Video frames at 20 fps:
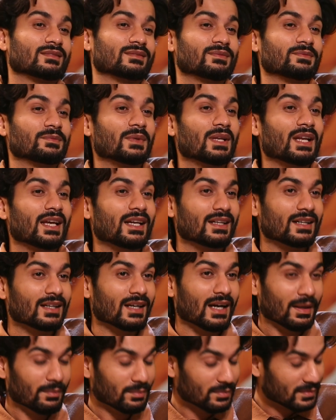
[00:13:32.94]
Like
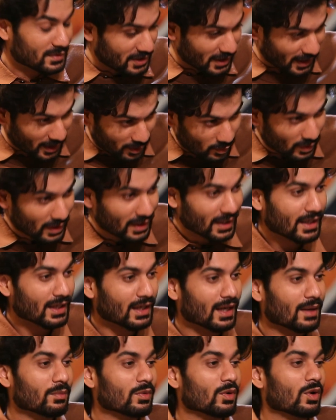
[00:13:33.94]
I'm
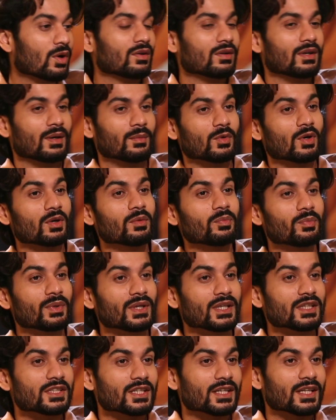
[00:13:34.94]
not
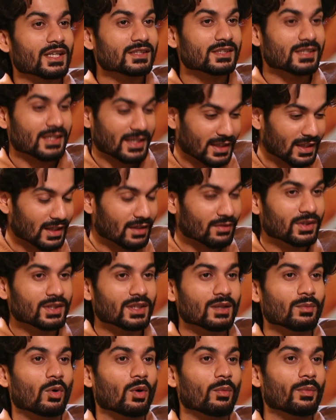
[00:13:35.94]
preaching and saying live in
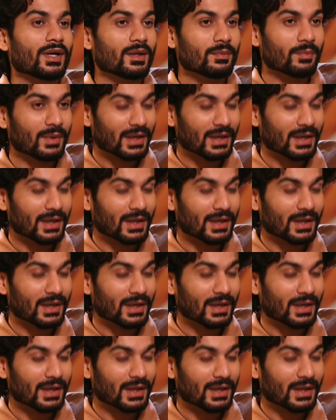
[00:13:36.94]
the moment,